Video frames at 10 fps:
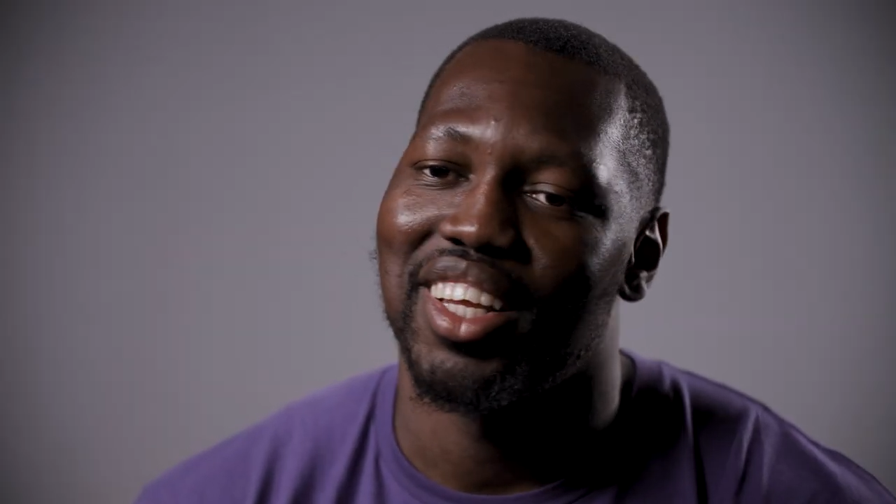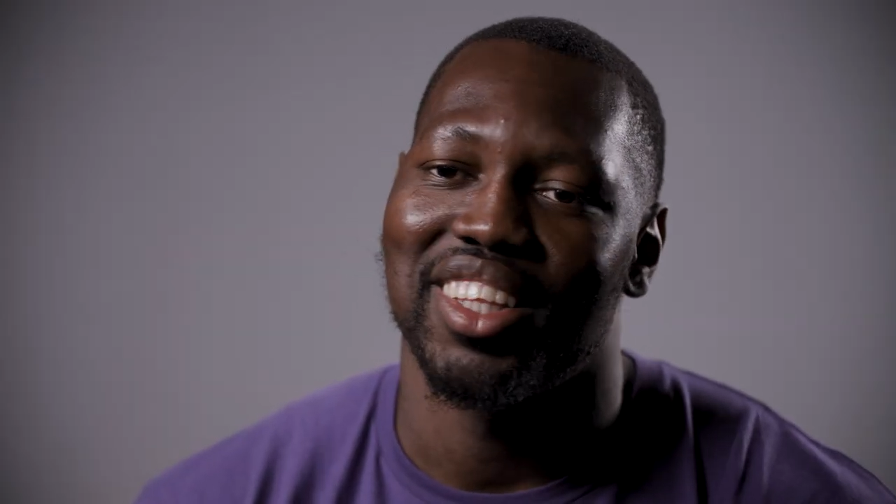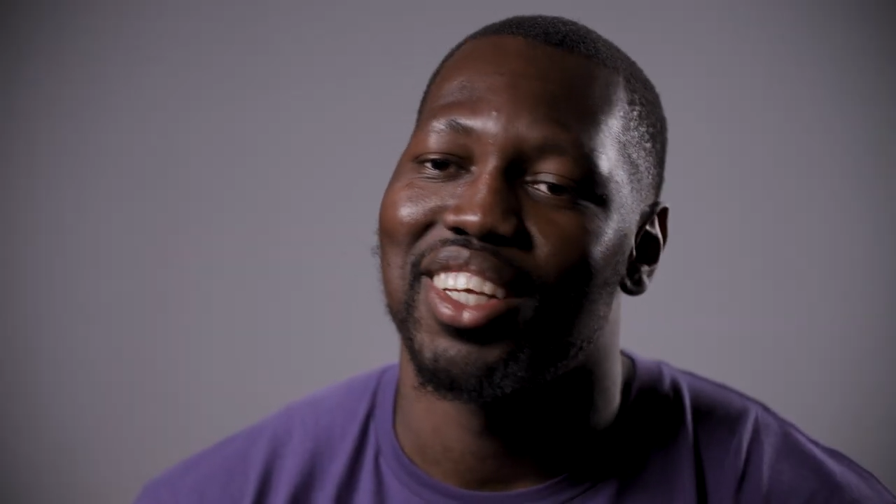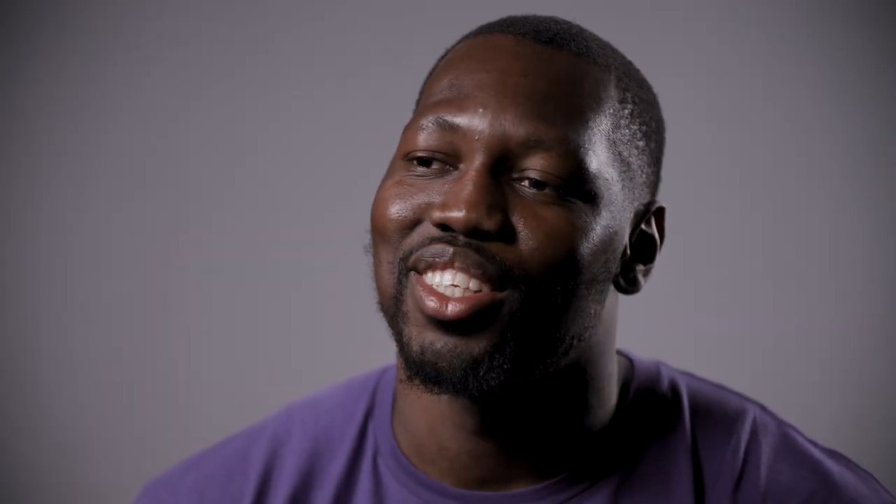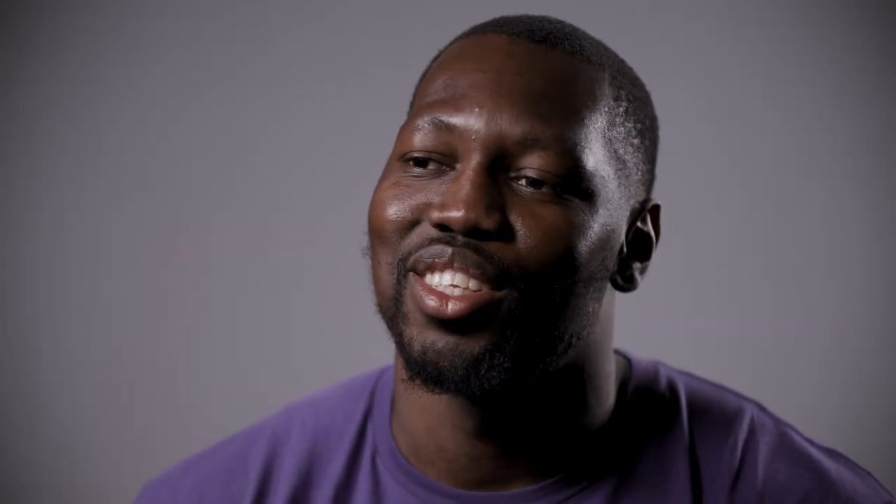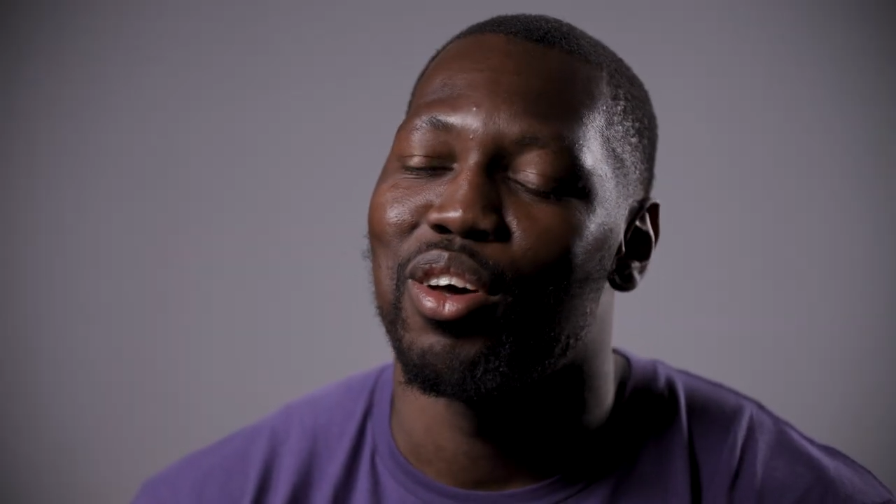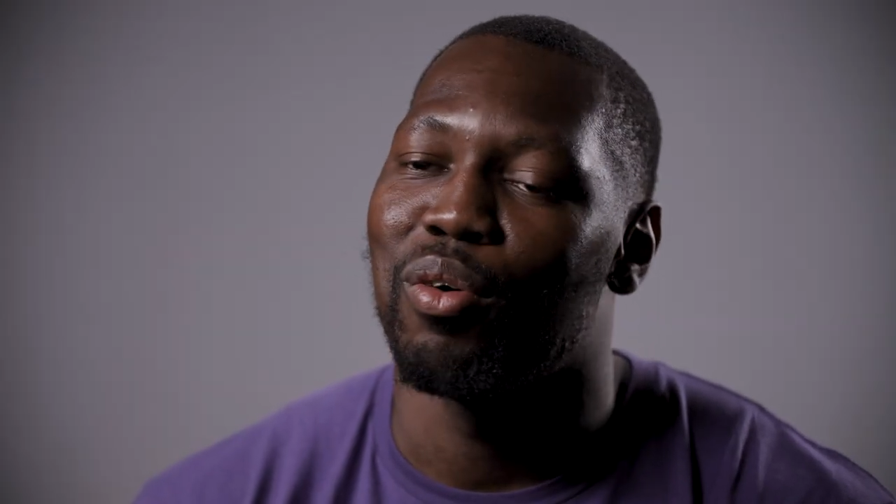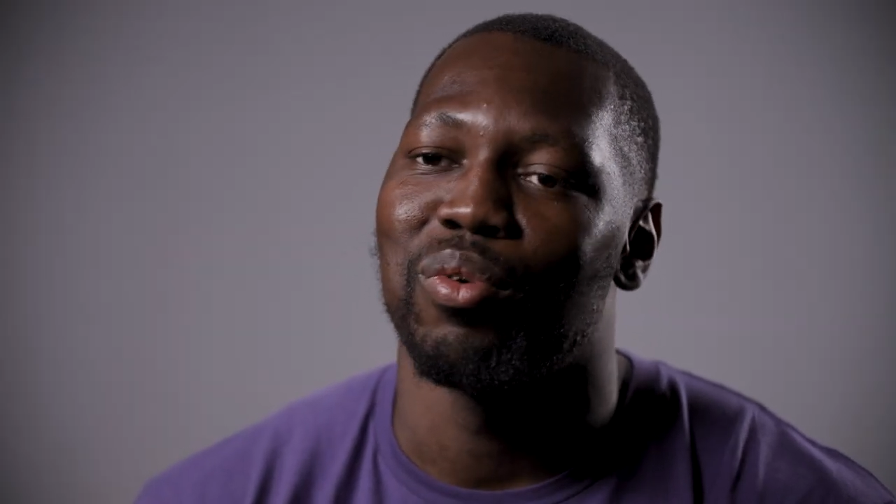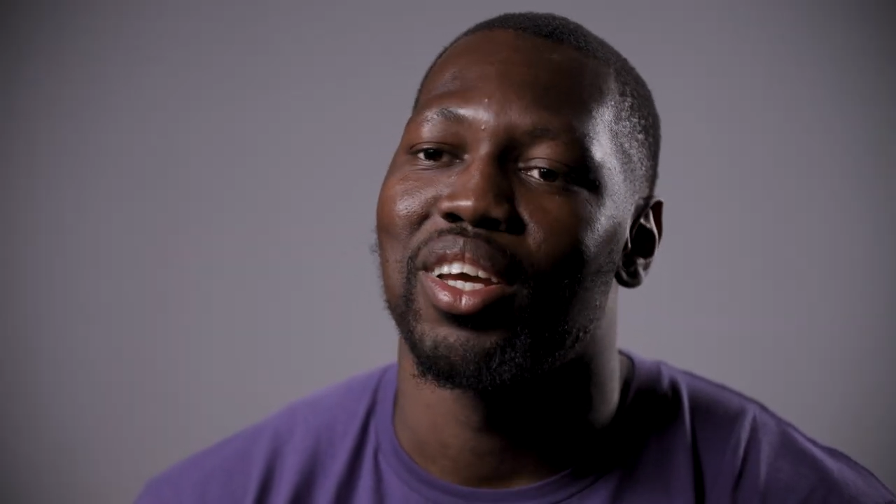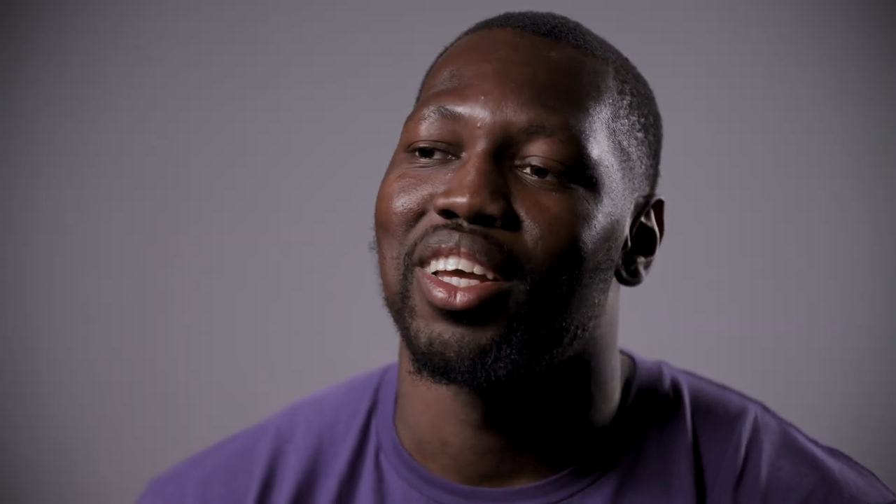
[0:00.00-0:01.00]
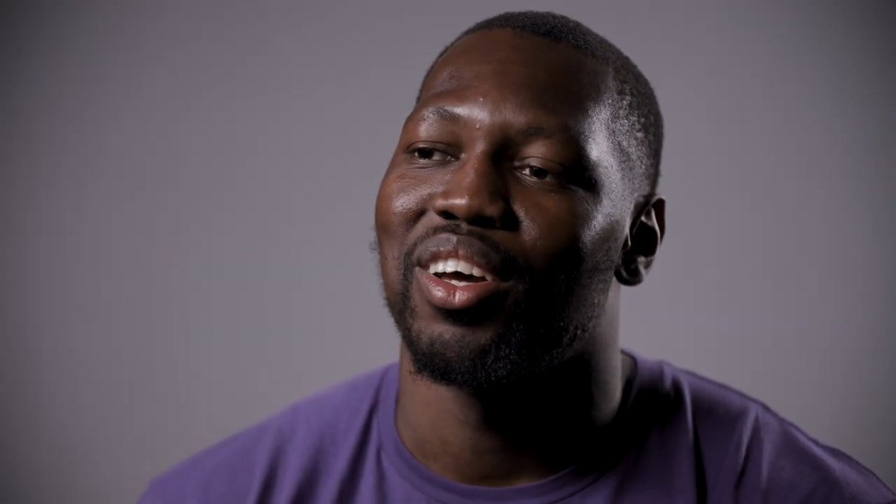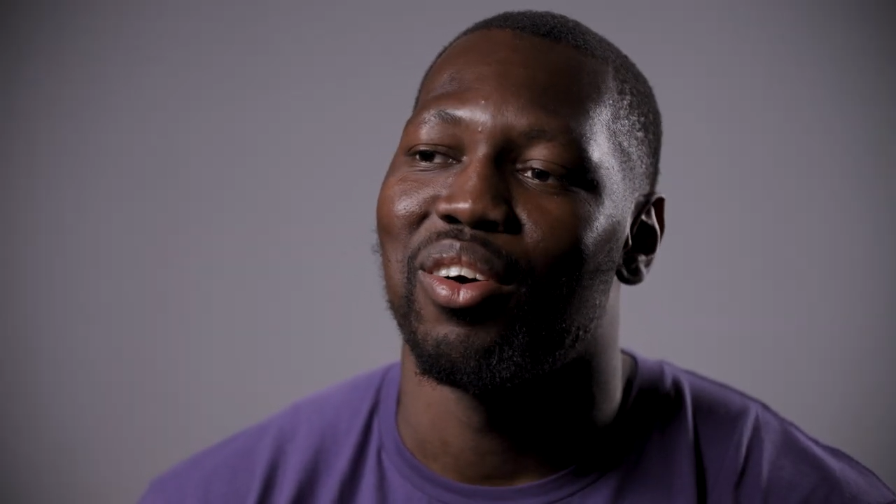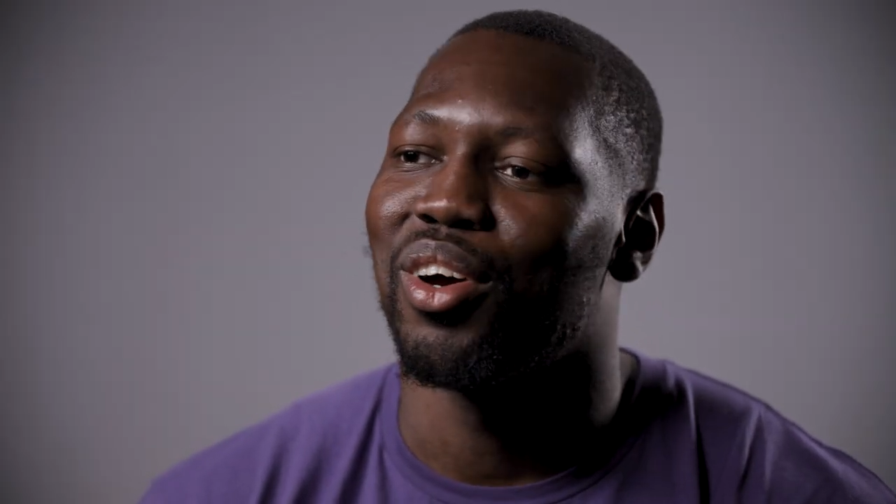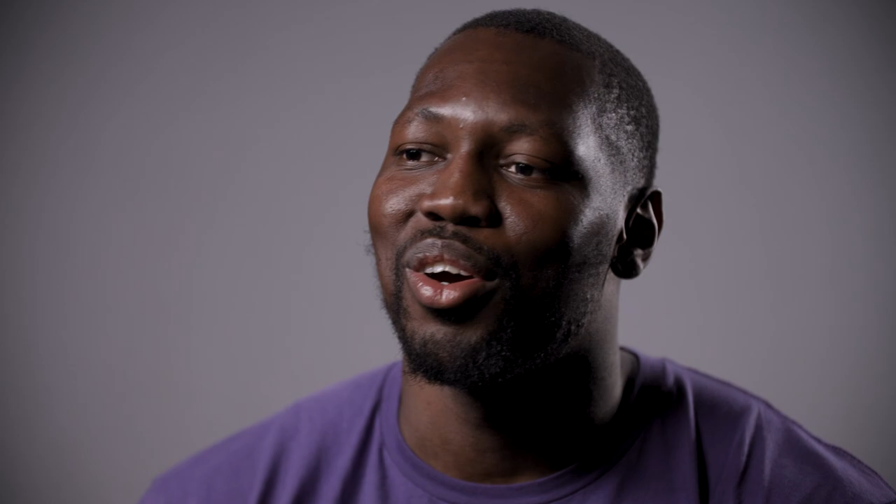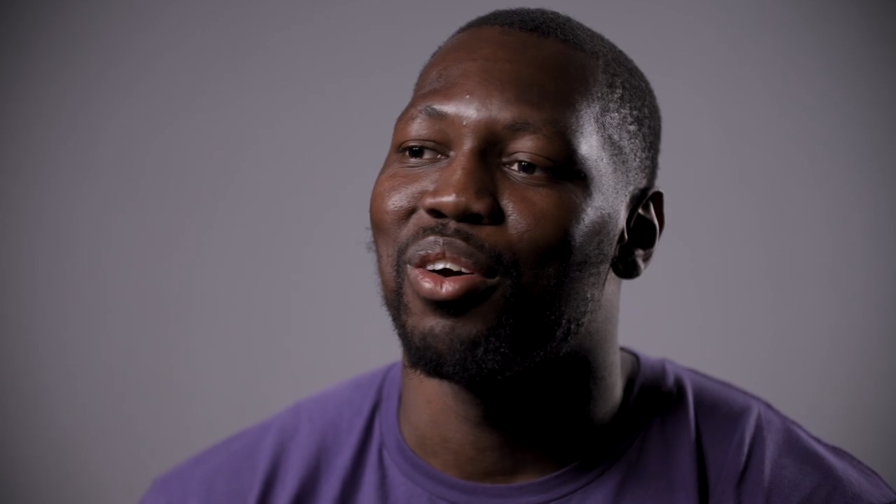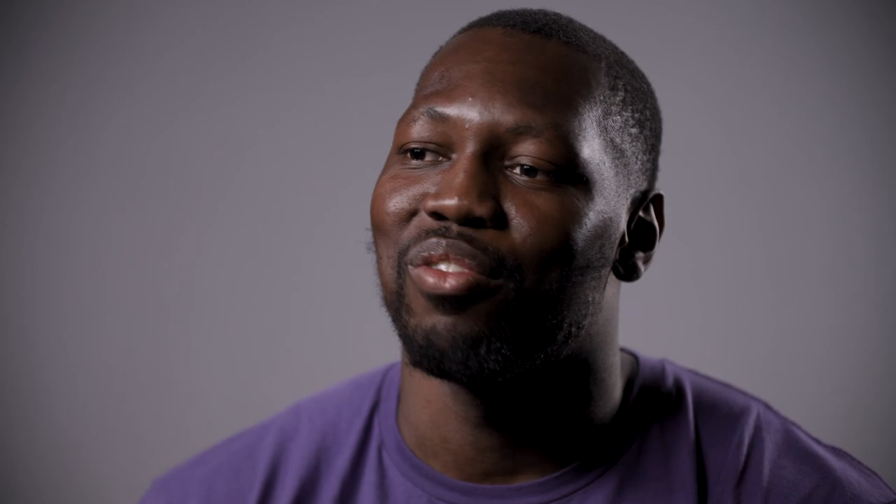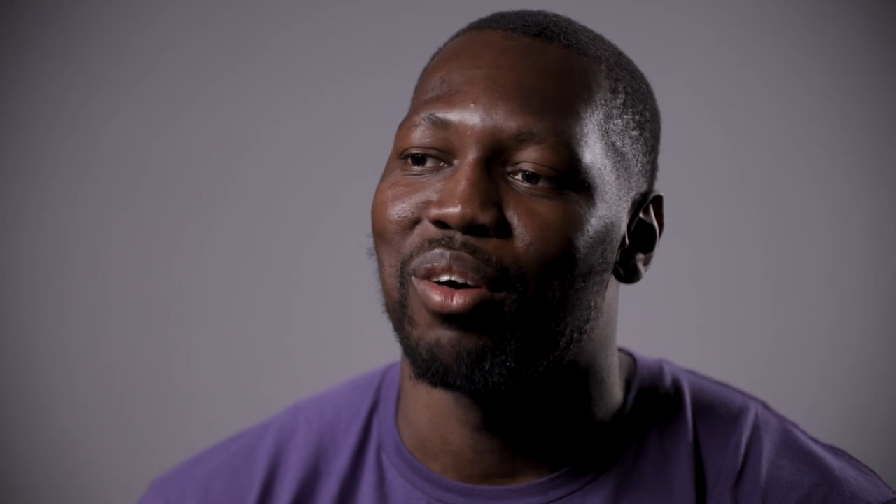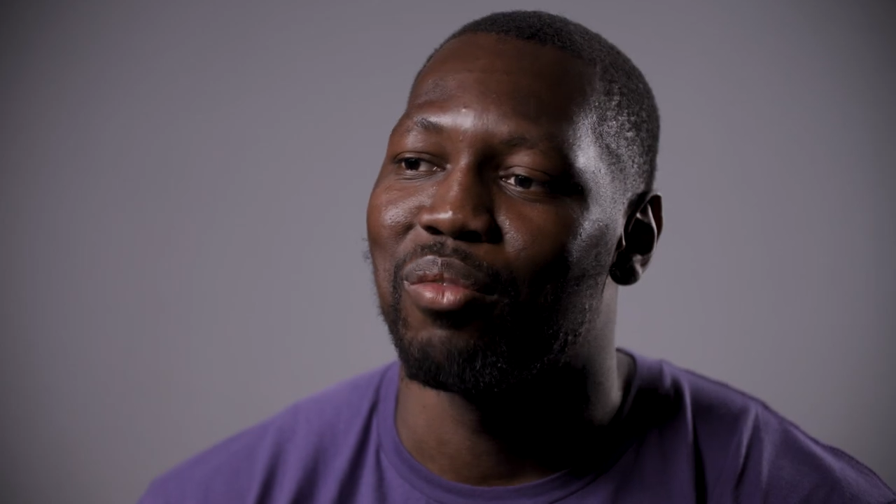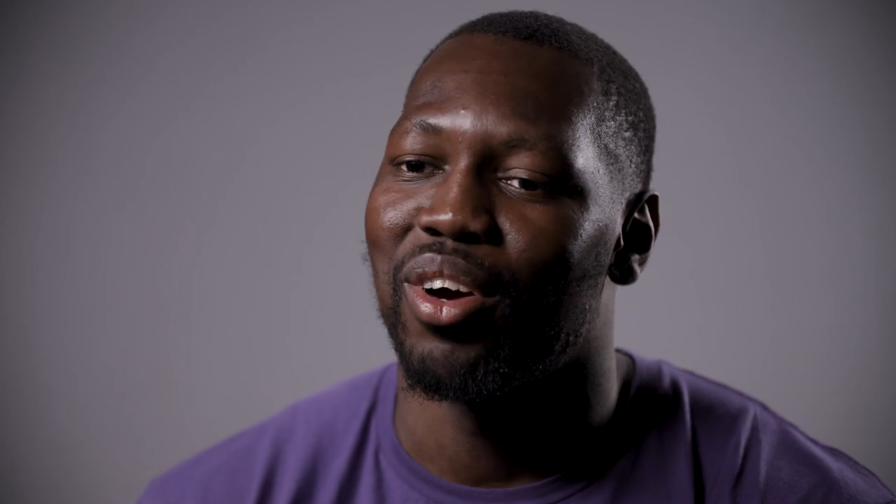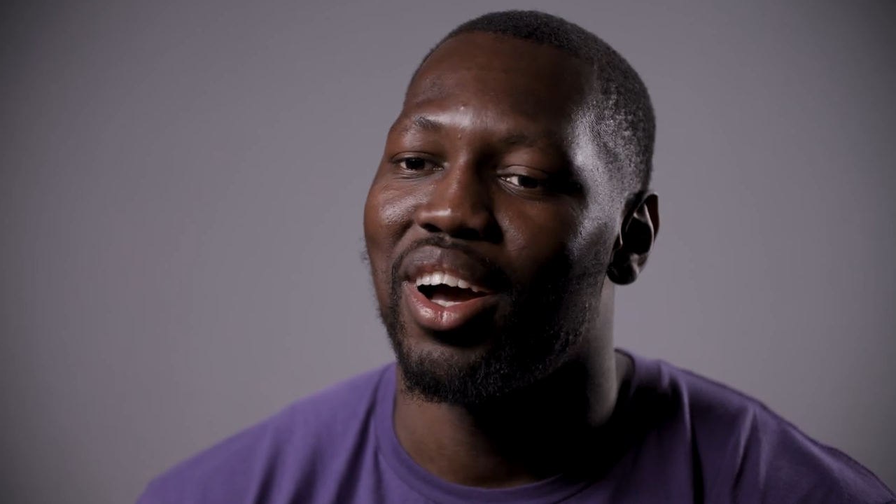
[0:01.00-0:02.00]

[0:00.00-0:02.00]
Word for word: there's no way on earth I'm